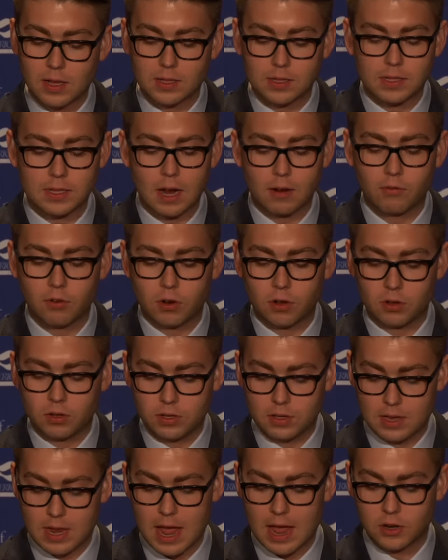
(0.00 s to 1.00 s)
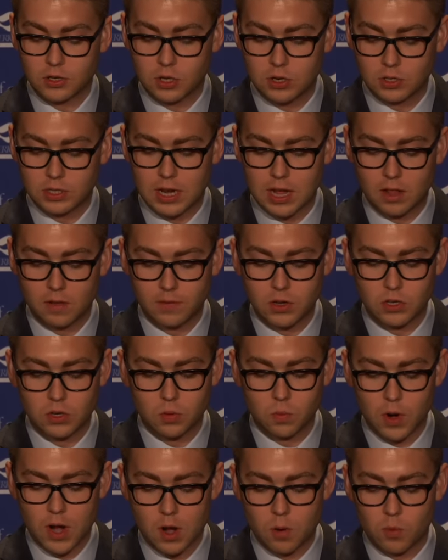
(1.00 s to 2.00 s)
on several national
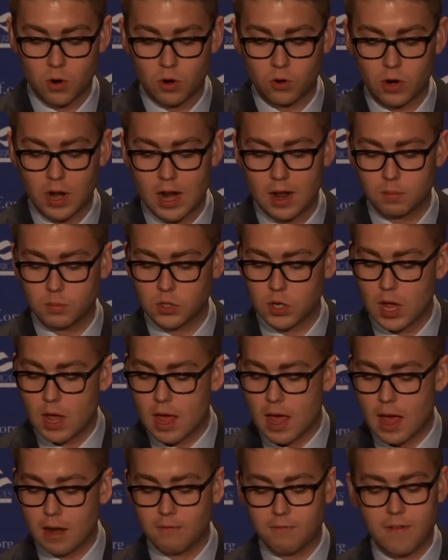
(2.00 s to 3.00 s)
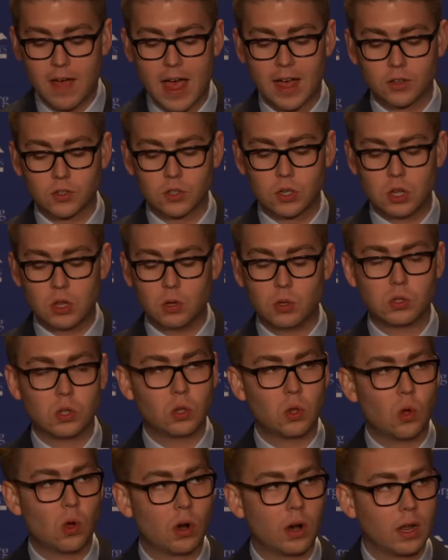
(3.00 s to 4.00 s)
television and radio programs on Fox News, The
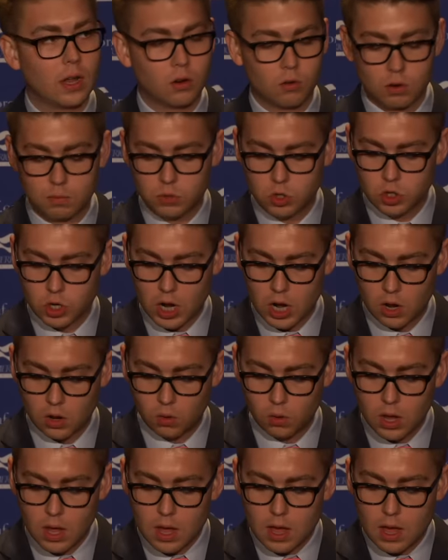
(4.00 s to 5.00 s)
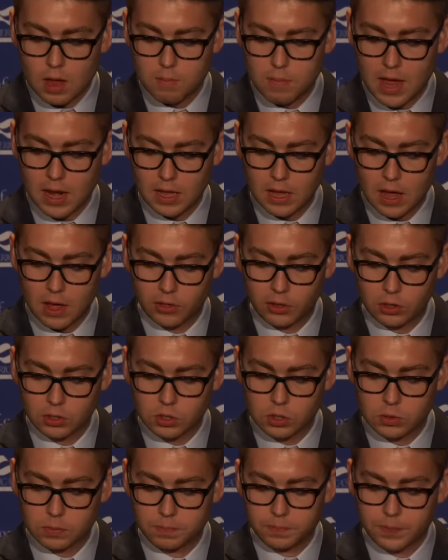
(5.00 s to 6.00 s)
Laura Ingraham Show, and many
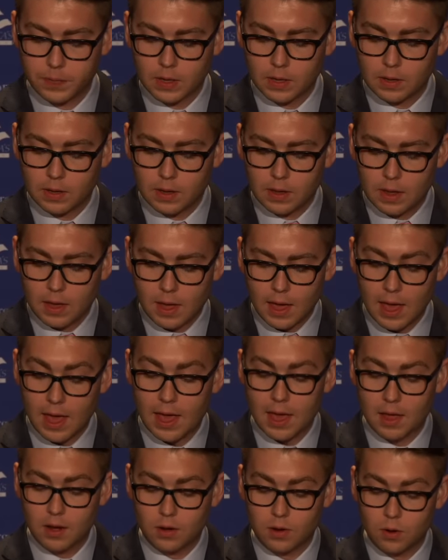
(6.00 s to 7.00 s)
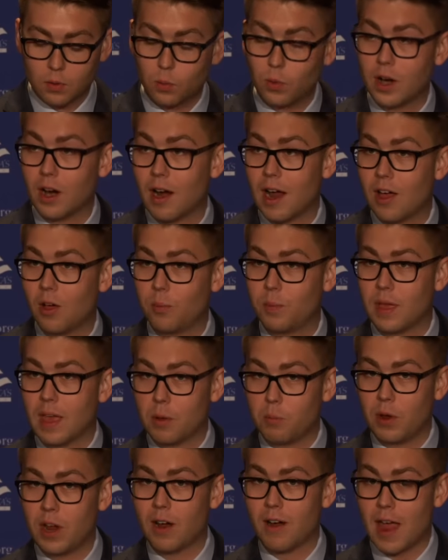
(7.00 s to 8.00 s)
others. And we are, help,
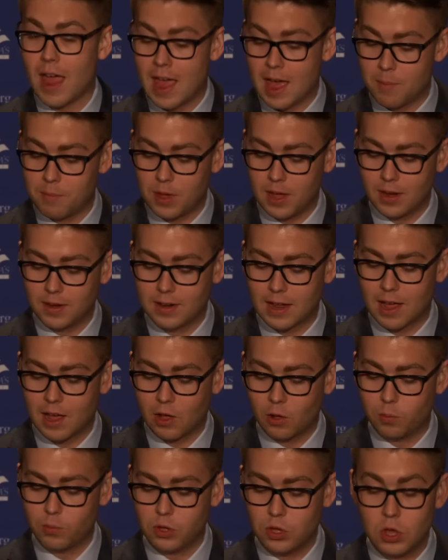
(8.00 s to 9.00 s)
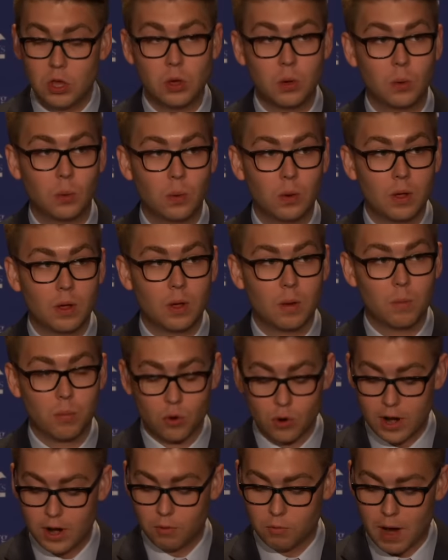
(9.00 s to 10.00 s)
we are happy to help you
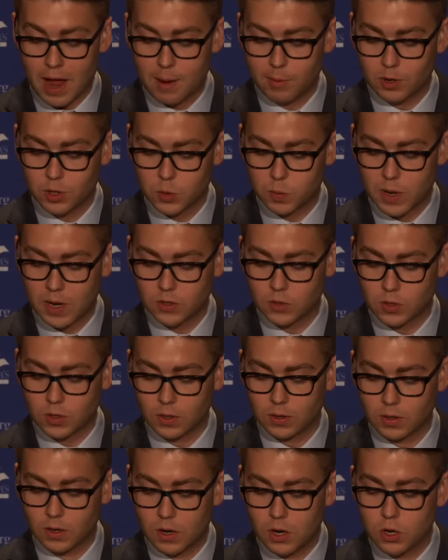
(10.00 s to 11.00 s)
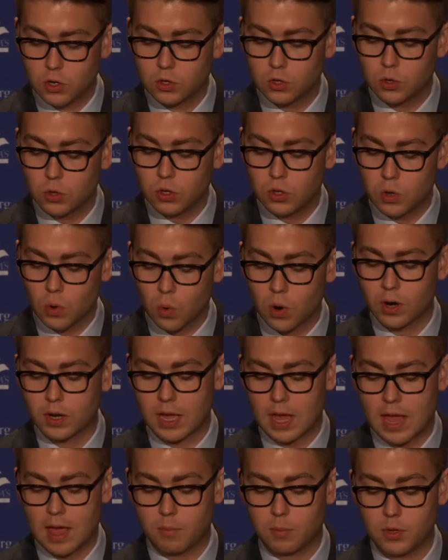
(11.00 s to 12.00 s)
bring Robert Spencer to your
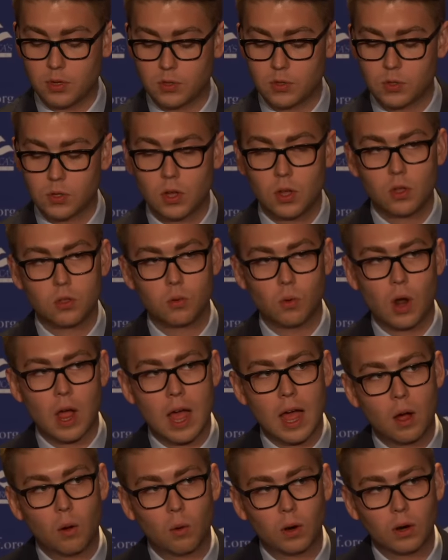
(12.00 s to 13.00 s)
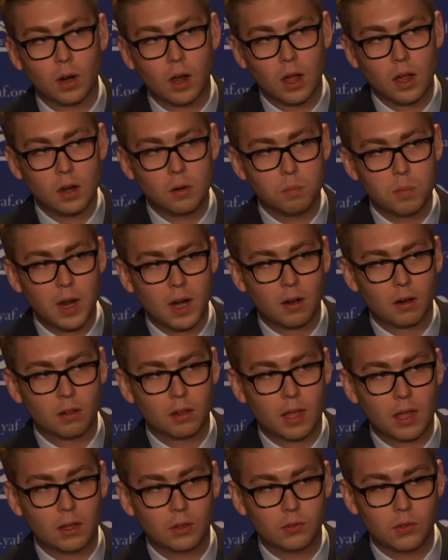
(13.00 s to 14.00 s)
campus through our
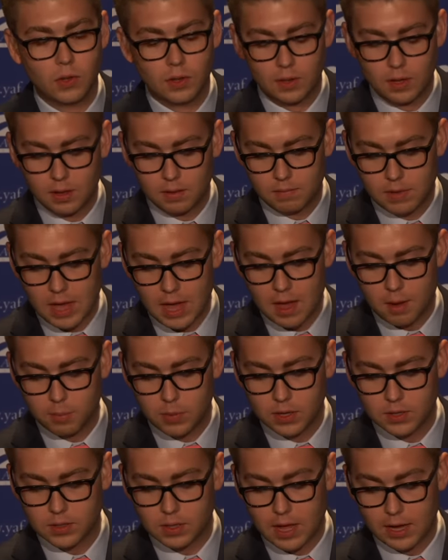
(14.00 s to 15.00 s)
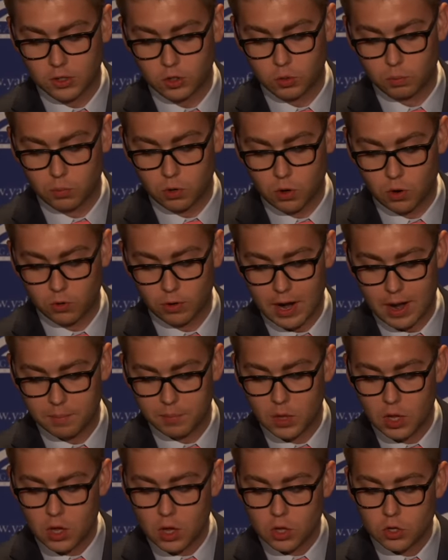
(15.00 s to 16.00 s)
unparalleled campus lecture program.
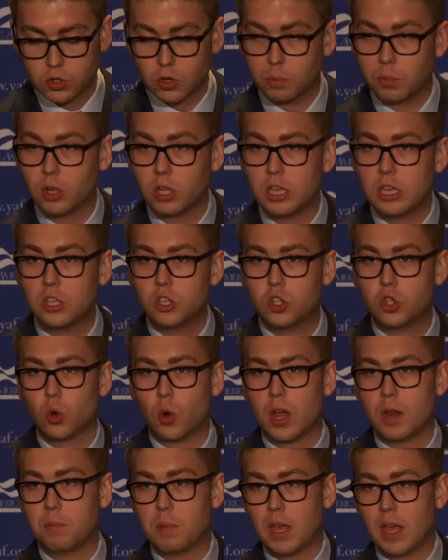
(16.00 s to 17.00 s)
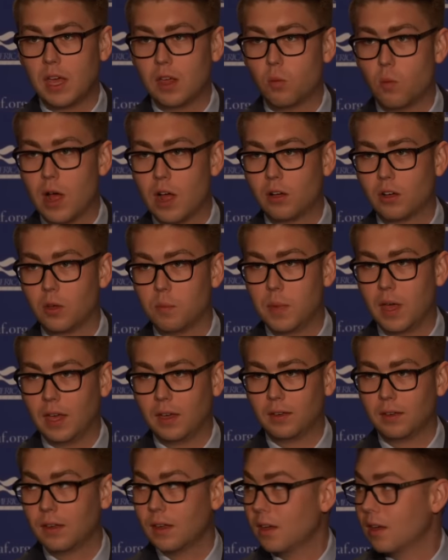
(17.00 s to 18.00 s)
So please join me in
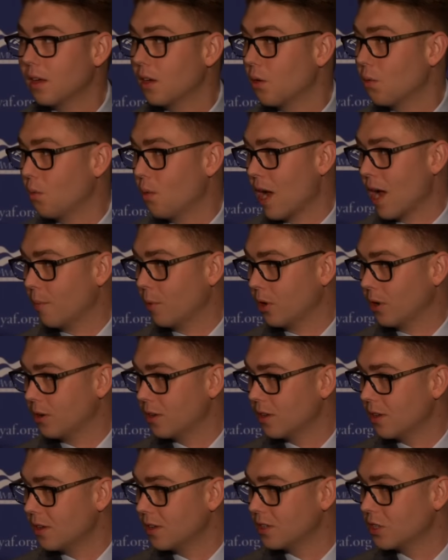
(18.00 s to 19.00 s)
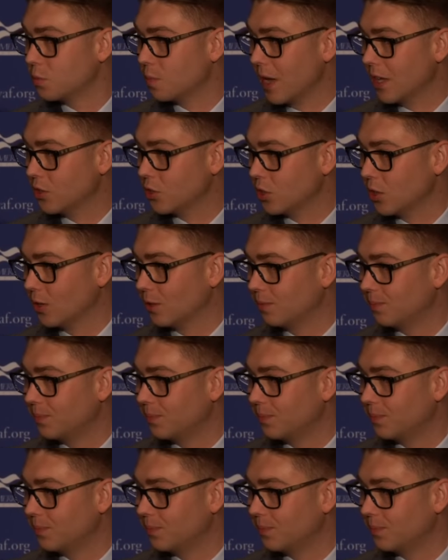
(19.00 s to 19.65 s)
welcoming Robert Spencer.